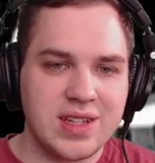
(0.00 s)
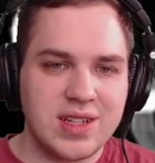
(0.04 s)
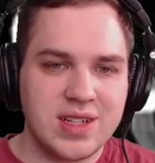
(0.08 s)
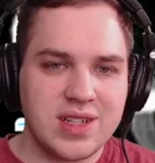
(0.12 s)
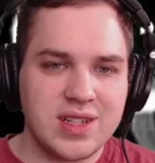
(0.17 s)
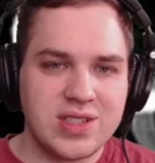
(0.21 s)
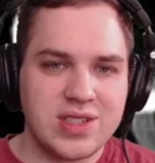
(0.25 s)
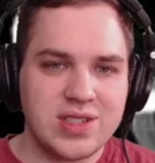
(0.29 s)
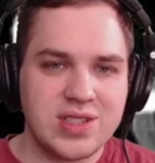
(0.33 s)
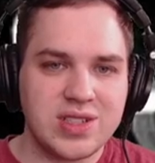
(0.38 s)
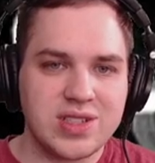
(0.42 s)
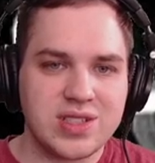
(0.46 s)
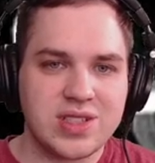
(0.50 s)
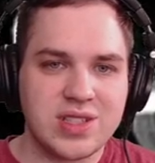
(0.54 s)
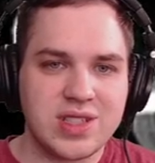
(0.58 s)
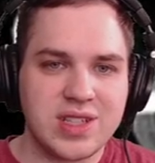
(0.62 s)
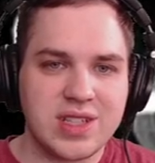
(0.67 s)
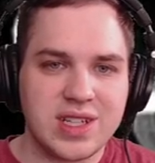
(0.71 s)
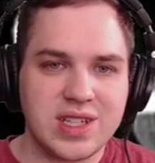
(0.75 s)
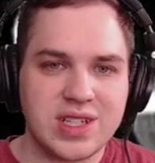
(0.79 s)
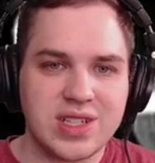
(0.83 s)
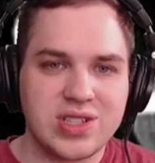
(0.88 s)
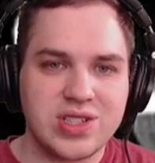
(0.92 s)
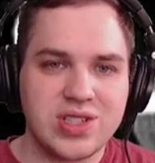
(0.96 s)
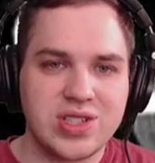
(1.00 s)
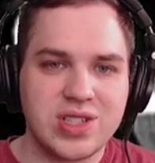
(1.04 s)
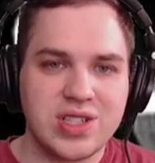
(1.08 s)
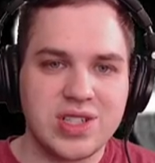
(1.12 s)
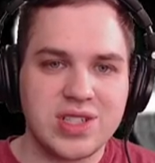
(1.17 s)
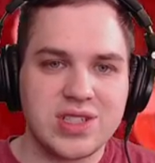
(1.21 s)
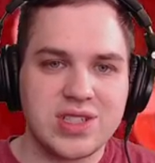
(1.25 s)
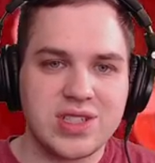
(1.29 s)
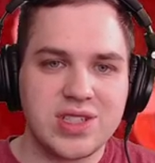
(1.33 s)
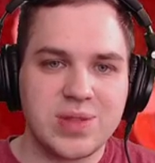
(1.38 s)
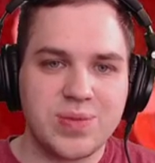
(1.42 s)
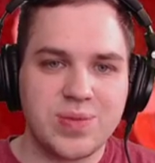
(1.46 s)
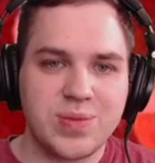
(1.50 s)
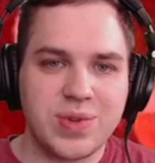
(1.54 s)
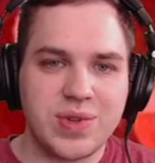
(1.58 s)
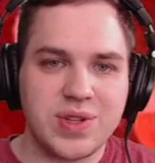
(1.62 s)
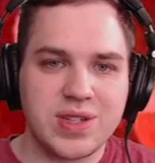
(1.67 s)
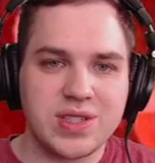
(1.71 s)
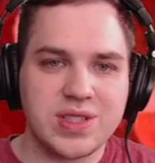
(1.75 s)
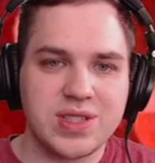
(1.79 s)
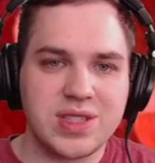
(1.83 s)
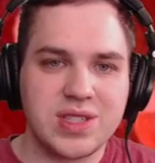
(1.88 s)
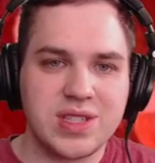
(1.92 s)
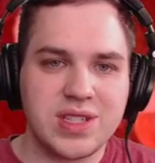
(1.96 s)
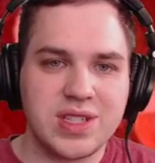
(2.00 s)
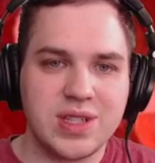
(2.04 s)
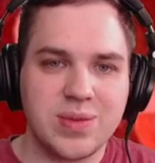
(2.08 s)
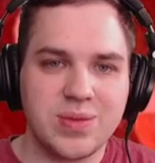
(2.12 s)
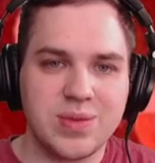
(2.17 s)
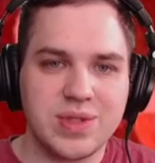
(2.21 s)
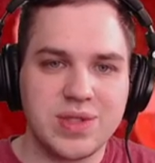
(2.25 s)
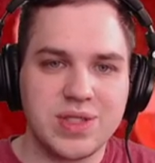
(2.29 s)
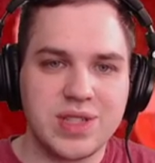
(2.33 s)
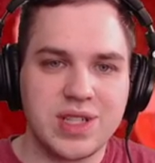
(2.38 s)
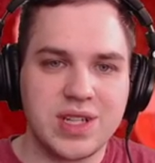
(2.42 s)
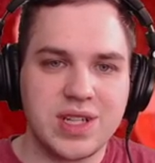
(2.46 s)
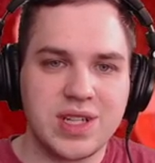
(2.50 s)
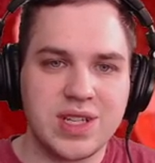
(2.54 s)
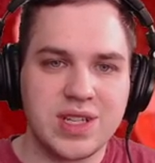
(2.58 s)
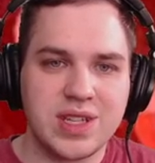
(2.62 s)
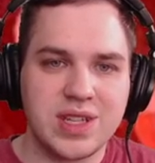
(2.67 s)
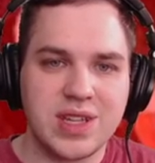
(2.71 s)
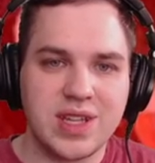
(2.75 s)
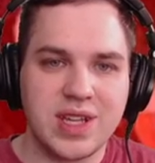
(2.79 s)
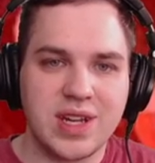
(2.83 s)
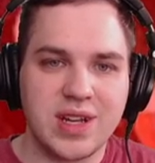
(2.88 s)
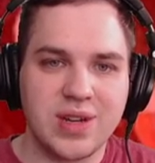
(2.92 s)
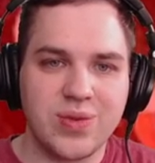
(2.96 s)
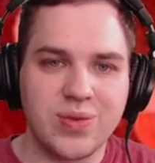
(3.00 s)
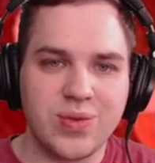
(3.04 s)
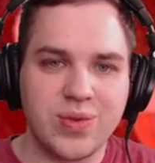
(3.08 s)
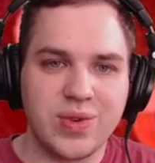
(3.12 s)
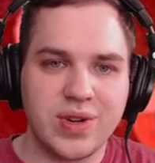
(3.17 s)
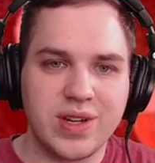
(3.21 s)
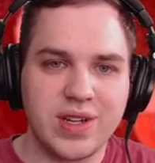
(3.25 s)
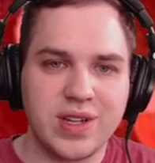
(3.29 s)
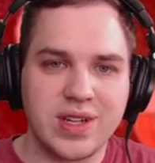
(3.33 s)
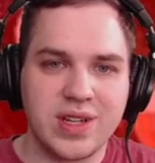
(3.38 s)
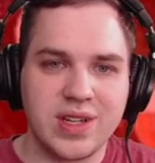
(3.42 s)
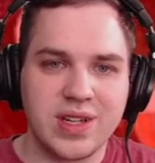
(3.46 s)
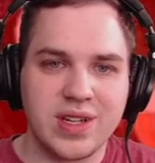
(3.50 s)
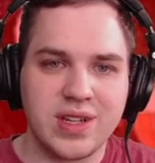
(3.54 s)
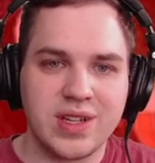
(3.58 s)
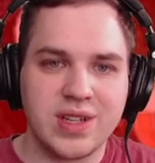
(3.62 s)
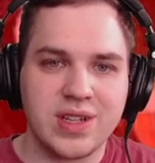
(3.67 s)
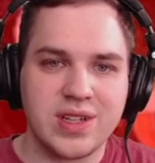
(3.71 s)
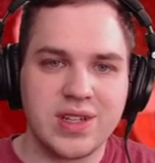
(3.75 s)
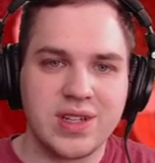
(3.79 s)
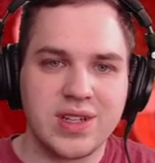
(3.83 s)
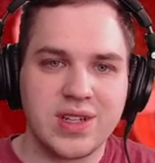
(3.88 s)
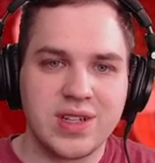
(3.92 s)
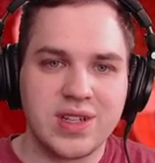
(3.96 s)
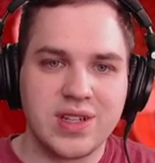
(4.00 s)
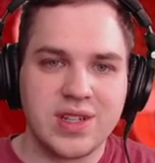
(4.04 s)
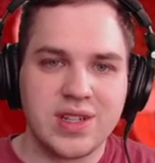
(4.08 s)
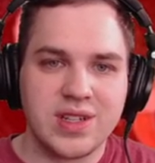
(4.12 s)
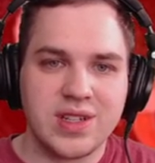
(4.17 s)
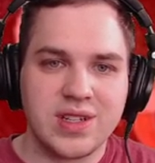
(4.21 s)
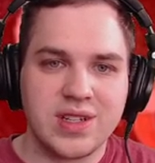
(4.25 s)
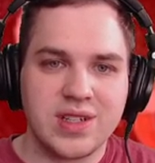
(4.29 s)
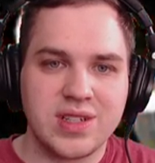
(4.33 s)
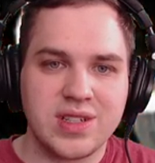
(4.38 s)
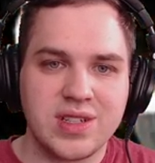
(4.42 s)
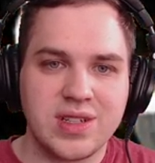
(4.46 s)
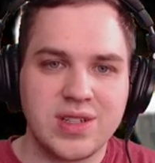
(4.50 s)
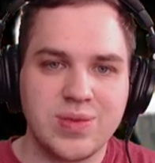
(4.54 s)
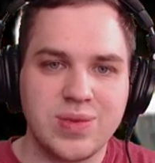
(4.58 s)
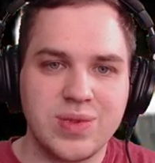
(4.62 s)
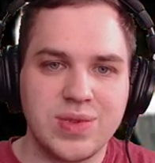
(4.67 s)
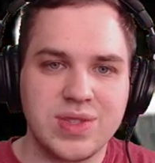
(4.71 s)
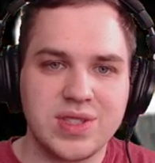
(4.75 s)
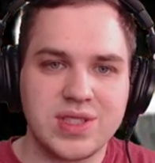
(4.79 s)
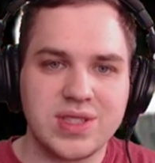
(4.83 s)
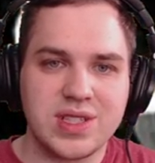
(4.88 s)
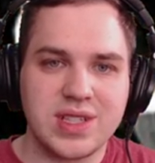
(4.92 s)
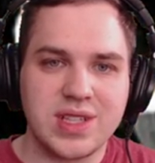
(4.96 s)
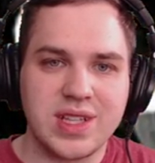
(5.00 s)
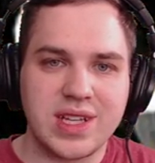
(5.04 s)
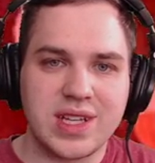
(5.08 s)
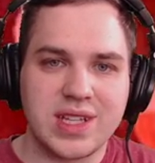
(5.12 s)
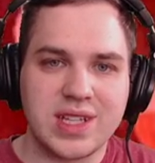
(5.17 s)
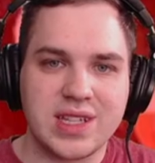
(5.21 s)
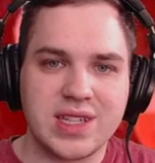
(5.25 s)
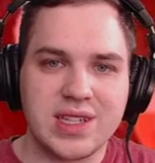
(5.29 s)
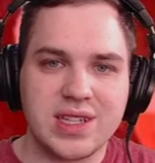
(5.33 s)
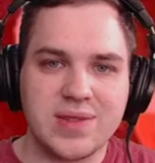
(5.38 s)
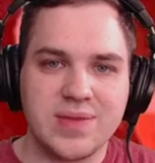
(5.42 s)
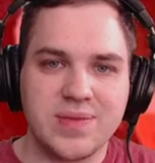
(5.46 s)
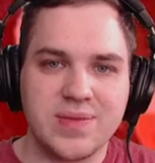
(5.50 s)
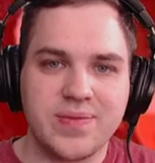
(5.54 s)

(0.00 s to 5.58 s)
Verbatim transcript: just select just the parts of the image that I want to be selected.